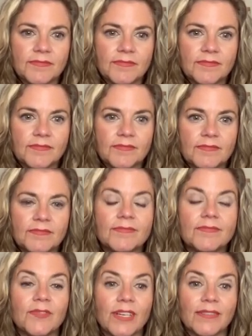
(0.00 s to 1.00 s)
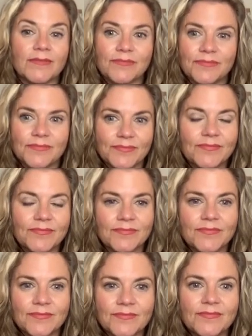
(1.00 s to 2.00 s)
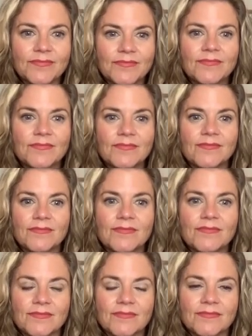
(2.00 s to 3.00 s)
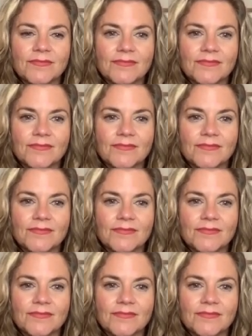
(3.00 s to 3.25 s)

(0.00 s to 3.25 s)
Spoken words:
This person isn't speaking.